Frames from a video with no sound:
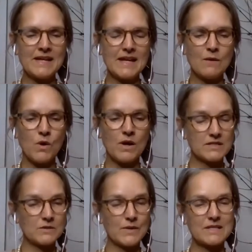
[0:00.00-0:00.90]
It wants
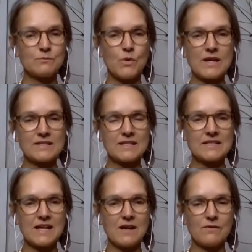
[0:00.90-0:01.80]
to express
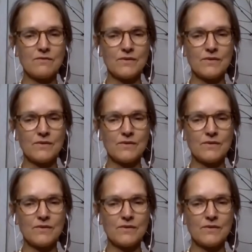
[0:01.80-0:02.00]
itself